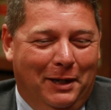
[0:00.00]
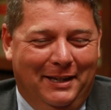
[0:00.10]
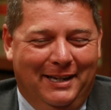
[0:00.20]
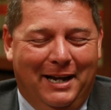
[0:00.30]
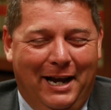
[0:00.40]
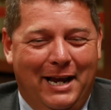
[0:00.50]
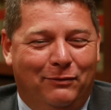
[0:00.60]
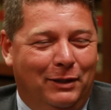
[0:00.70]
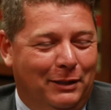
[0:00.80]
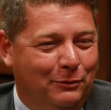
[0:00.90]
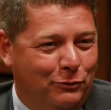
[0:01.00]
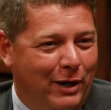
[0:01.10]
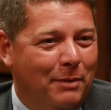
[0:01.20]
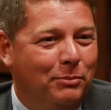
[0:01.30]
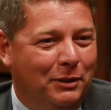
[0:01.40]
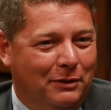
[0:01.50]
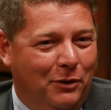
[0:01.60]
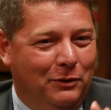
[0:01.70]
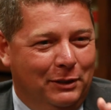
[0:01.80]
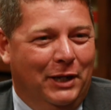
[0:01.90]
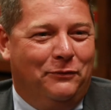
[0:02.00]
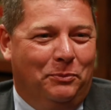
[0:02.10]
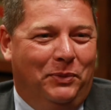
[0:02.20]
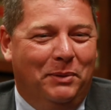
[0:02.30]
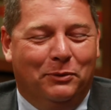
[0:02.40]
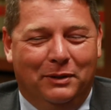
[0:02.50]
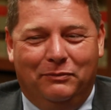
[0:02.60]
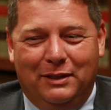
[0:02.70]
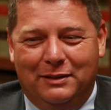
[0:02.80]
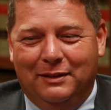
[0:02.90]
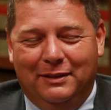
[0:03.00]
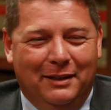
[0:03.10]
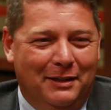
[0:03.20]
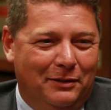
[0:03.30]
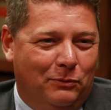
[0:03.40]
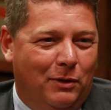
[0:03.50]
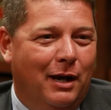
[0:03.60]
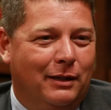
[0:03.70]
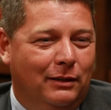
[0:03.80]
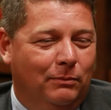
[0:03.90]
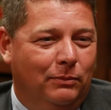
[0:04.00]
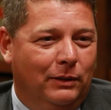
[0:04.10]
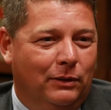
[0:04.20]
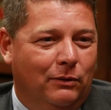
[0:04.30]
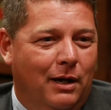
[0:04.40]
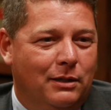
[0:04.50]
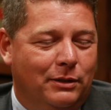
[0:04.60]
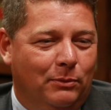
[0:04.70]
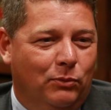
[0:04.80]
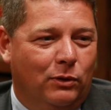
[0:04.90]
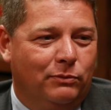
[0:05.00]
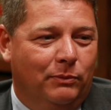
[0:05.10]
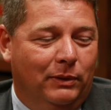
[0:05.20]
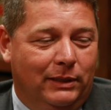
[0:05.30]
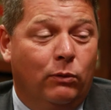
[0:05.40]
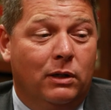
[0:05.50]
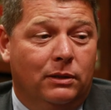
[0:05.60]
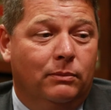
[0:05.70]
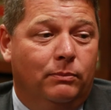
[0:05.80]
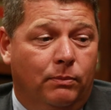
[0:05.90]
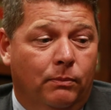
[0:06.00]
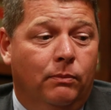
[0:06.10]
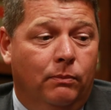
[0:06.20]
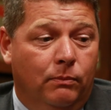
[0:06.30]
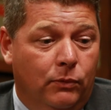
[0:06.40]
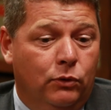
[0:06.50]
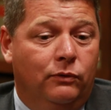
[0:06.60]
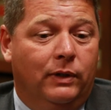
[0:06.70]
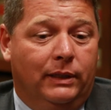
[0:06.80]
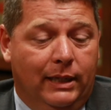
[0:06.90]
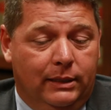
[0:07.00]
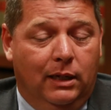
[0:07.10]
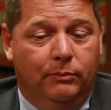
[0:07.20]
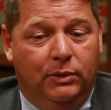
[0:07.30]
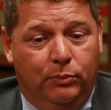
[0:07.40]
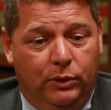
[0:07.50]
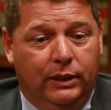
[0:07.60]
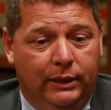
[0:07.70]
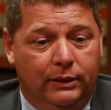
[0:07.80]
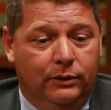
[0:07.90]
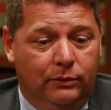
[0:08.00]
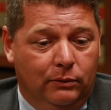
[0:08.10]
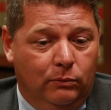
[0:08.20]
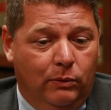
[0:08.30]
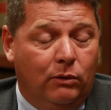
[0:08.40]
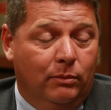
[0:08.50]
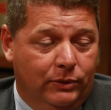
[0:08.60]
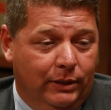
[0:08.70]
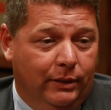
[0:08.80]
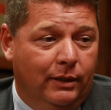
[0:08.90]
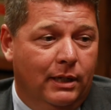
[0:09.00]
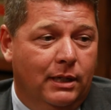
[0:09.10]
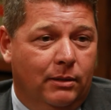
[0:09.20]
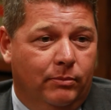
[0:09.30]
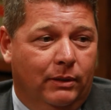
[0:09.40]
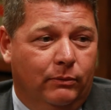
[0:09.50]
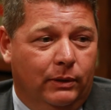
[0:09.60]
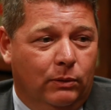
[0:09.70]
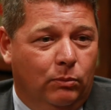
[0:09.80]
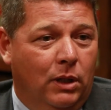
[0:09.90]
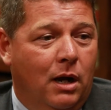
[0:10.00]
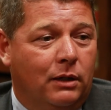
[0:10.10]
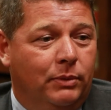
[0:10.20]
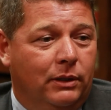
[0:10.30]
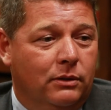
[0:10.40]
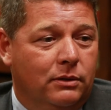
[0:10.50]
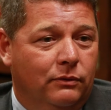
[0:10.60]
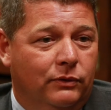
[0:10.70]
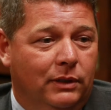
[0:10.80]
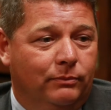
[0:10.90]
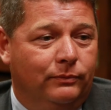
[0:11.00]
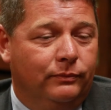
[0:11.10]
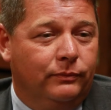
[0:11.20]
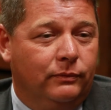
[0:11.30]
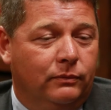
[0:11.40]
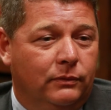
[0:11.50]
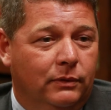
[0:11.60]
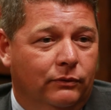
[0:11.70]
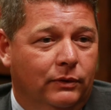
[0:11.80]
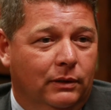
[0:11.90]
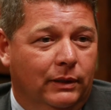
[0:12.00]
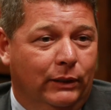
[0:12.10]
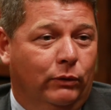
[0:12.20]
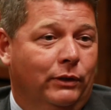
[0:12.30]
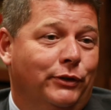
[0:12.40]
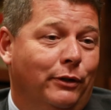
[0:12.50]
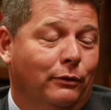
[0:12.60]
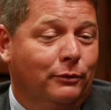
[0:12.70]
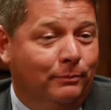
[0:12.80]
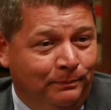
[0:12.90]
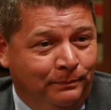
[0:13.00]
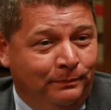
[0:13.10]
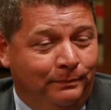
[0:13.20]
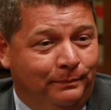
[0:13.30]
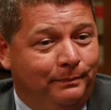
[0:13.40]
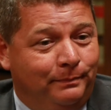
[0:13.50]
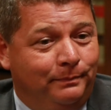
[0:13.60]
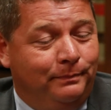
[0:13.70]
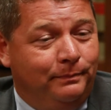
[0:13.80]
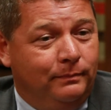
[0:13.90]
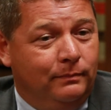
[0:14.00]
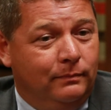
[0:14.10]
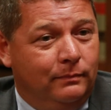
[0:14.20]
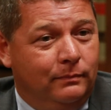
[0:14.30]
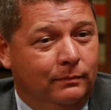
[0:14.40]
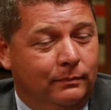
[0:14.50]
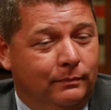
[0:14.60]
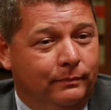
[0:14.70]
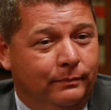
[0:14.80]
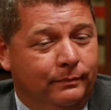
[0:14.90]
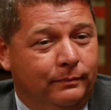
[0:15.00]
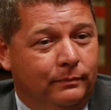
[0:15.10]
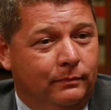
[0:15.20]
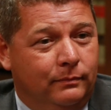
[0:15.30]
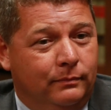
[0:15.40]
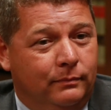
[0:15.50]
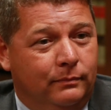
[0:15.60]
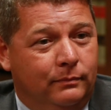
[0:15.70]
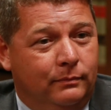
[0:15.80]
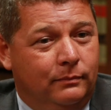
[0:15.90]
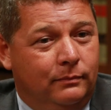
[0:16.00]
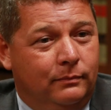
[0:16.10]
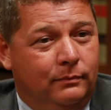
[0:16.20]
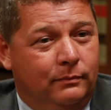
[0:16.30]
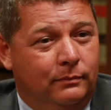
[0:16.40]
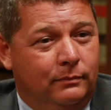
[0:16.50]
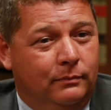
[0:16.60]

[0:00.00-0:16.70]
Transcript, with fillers: I, I have like a little scrapbook of all these different people that visited the rock in the in the garage there in Portsmouth. But there was a move at that time to put it into the Welcome Center, but we were blocked because of uh, of uh, legal concerns. Um, Bobby Carpenter, that judge executive, and again I